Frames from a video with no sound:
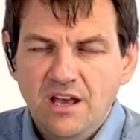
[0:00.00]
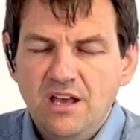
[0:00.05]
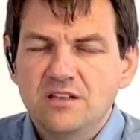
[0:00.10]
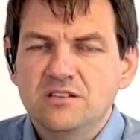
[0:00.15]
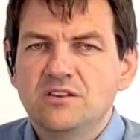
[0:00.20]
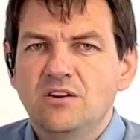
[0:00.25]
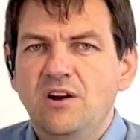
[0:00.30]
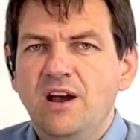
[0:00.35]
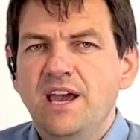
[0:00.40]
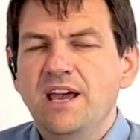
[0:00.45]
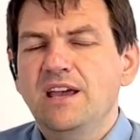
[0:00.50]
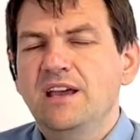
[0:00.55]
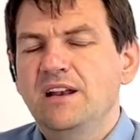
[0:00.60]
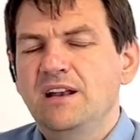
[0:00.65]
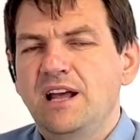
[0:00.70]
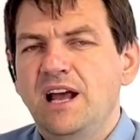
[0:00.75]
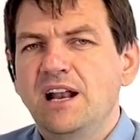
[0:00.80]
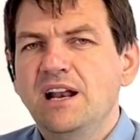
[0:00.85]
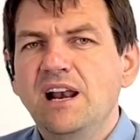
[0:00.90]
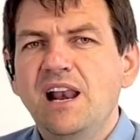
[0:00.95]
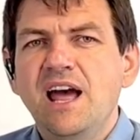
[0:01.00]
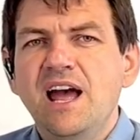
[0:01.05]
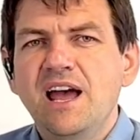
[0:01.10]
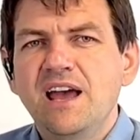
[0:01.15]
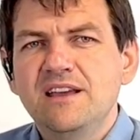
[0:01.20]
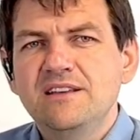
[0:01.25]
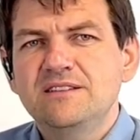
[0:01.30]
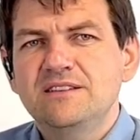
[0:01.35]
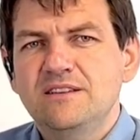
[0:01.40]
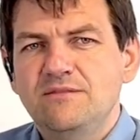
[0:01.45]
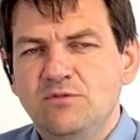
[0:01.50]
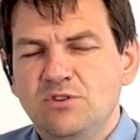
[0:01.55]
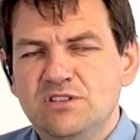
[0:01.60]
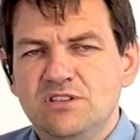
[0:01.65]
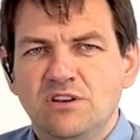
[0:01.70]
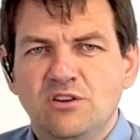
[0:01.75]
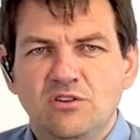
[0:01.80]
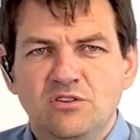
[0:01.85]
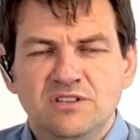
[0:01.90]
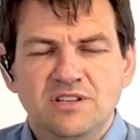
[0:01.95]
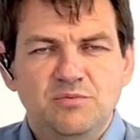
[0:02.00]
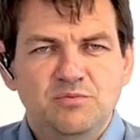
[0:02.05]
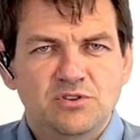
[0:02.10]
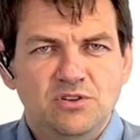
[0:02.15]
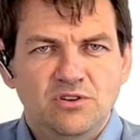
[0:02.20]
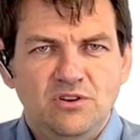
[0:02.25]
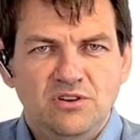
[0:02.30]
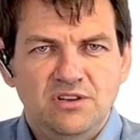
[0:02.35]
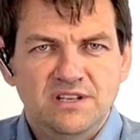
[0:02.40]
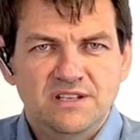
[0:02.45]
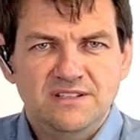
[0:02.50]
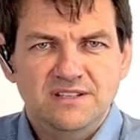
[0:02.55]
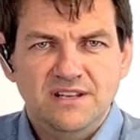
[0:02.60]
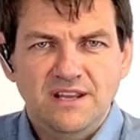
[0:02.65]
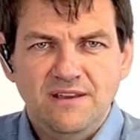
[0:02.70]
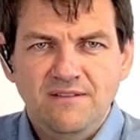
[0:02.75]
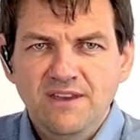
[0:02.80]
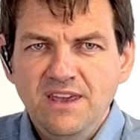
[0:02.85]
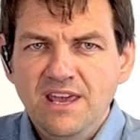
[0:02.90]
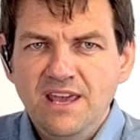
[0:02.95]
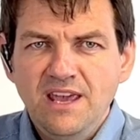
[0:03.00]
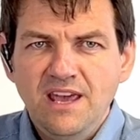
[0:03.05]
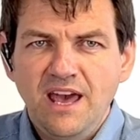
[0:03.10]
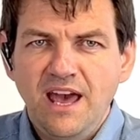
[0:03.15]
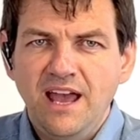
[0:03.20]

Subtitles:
So I can analyze what's the consumption on this TV,